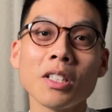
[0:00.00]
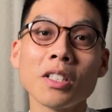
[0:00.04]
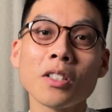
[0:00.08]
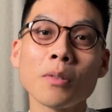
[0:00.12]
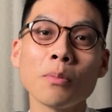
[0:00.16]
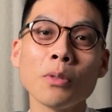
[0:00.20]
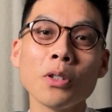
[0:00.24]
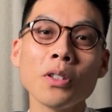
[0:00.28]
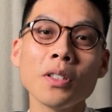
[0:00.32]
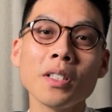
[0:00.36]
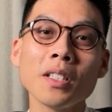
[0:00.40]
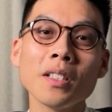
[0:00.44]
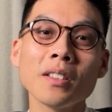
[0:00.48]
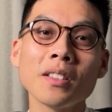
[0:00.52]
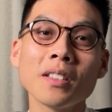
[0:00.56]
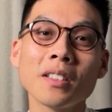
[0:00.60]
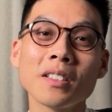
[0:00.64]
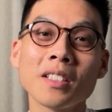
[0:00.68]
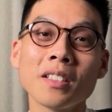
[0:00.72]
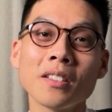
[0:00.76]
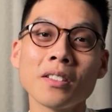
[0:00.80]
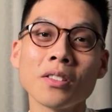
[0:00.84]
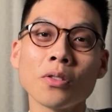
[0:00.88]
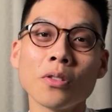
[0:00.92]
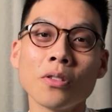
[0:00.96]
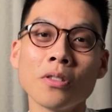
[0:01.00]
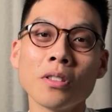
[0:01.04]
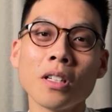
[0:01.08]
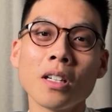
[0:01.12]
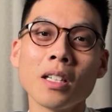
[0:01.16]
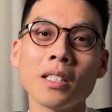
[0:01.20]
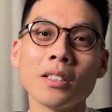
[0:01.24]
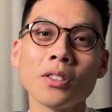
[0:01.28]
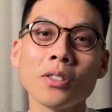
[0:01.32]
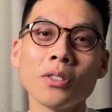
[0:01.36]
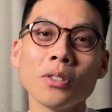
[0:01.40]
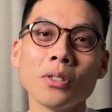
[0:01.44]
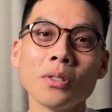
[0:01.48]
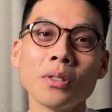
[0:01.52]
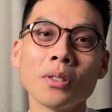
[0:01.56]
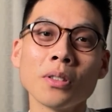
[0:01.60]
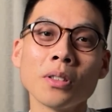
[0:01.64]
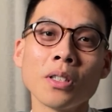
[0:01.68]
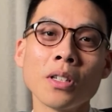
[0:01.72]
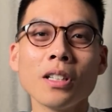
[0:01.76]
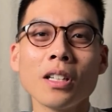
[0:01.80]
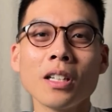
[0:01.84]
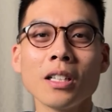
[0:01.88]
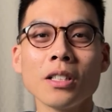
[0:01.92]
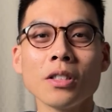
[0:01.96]
Now these communities exist online too.
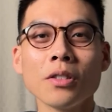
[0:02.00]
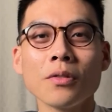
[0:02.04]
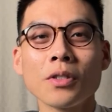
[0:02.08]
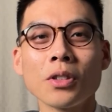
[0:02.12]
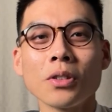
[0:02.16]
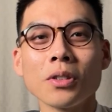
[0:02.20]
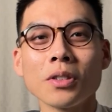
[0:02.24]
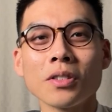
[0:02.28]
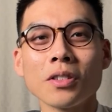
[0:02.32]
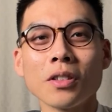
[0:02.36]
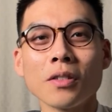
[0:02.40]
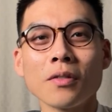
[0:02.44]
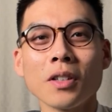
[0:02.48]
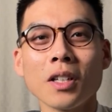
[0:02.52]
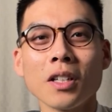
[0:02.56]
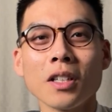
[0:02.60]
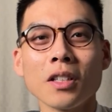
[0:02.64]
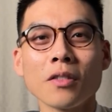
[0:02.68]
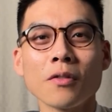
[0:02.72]
Online you've got stuff